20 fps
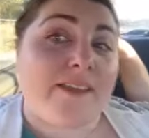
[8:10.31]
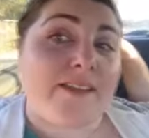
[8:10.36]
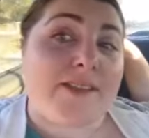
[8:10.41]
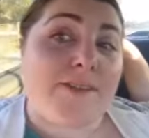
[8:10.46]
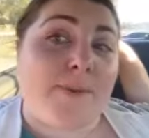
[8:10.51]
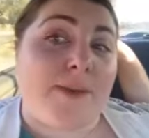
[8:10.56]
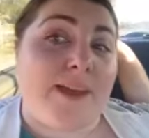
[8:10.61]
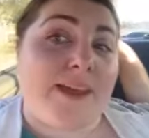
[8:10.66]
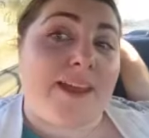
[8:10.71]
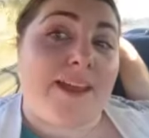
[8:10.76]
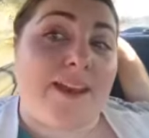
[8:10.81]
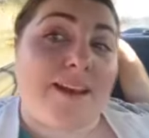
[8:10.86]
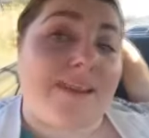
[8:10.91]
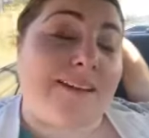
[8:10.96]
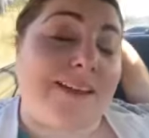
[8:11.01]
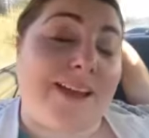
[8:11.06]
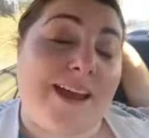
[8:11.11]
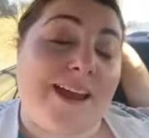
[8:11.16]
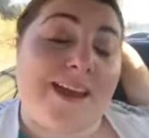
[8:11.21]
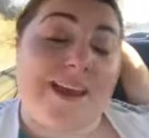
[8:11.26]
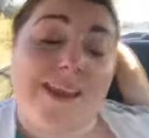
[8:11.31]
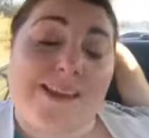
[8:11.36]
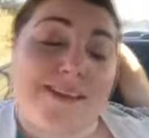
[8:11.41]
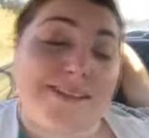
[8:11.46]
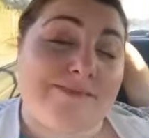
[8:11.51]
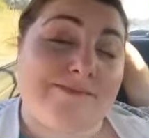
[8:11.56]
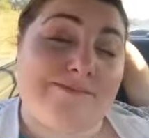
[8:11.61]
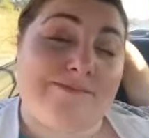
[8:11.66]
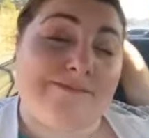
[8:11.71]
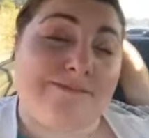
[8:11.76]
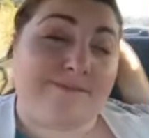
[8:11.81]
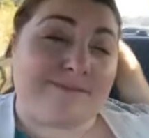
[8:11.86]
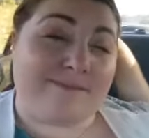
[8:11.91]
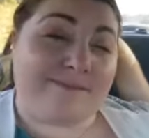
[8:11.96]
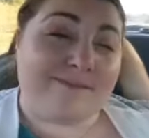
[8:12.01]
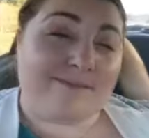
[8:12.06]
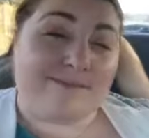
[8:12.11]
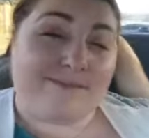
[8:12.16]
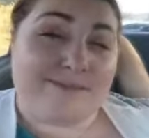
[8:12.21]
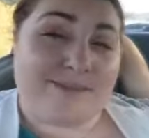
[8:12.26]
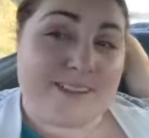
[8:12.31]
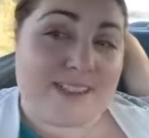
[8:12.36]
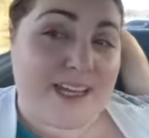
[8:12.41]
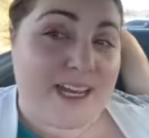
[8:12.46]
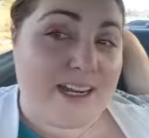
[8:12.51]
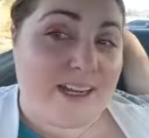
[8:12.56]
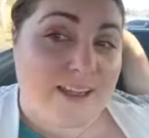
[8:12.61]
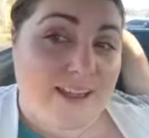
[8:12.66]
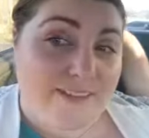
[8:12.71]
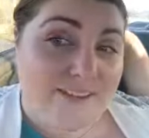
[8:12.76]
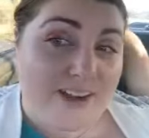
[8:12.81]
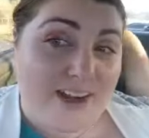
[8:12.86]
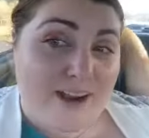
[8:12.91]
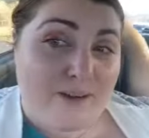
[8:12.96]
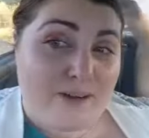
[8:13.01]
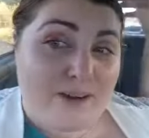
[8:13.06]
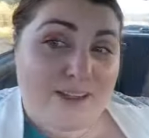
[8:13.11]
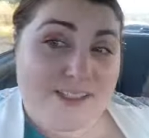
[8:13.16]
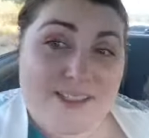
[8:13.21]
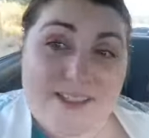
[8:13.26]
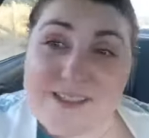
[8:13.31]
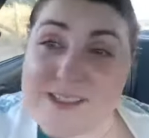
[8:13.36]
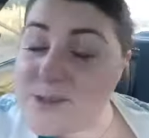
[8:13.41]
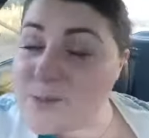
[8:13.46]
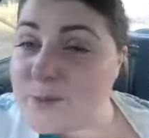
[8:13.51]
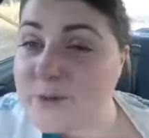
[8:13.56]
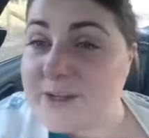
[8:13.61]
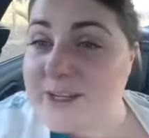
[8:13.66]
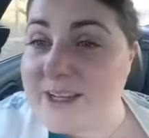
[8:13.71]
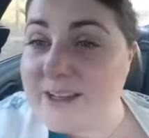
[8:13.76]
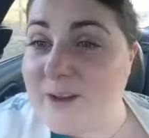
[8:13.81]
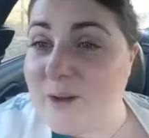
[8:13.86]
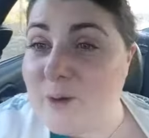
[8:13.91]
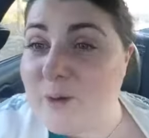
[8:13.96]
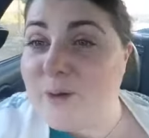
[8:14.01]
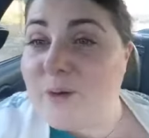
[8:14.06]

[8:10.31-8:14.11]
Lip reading: It's been like 10, 11 hours at this point.